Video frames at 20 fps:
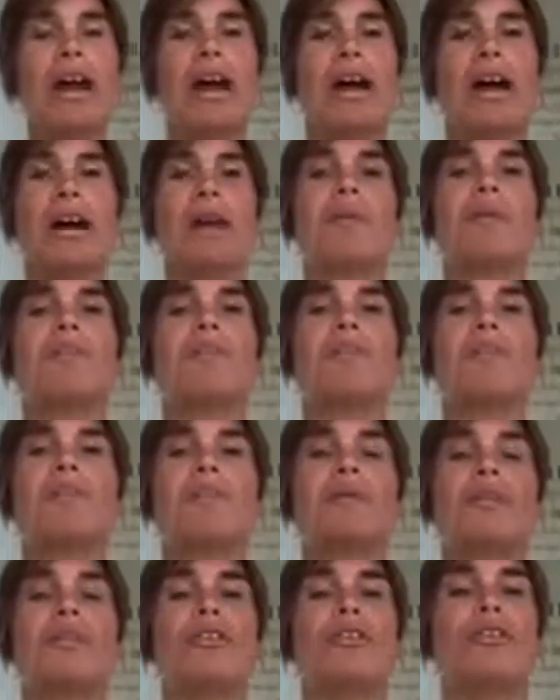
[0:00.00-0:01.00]

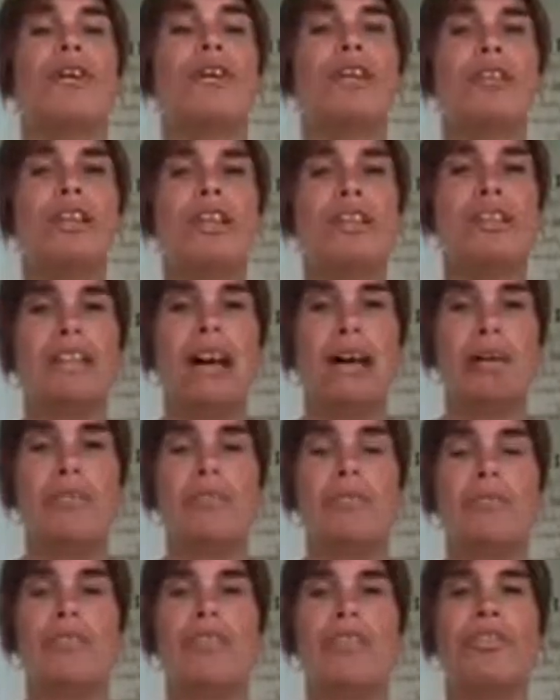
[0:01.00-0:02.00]
but not only
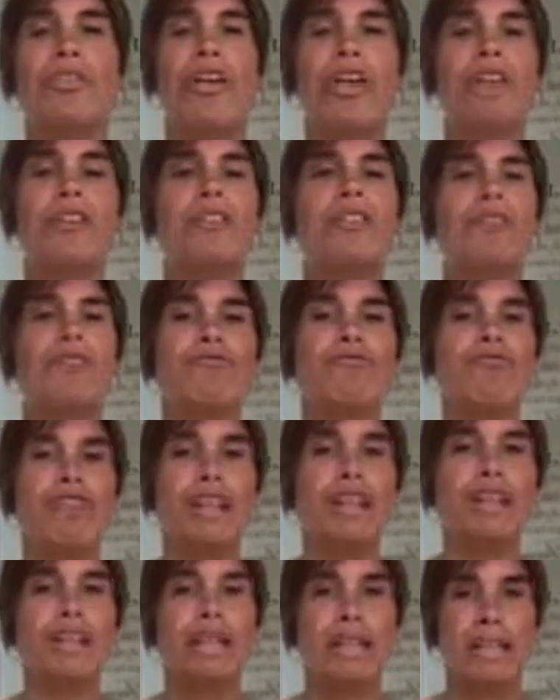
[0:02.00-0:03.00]
that, the thing that
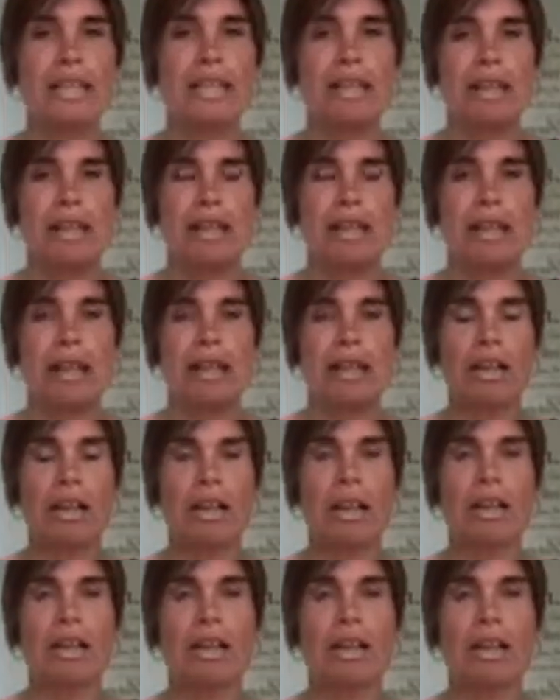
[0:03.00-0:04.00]
really kind of
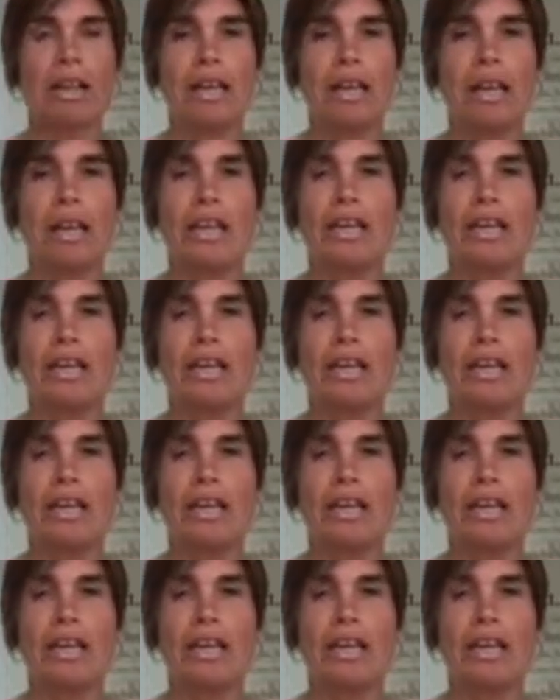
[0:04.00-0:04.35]
like